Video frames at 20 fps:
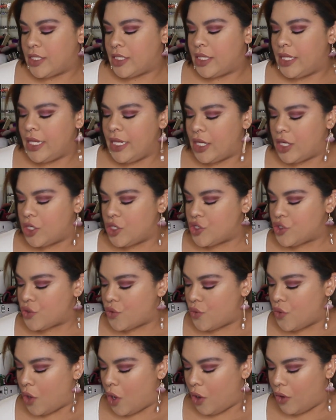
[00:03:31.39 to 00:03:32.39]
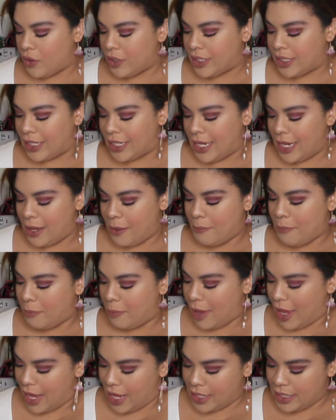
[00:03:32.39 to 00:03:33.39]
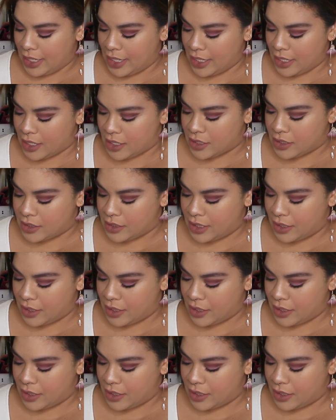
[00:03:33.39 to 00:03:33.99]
the Control Alt Glam palette.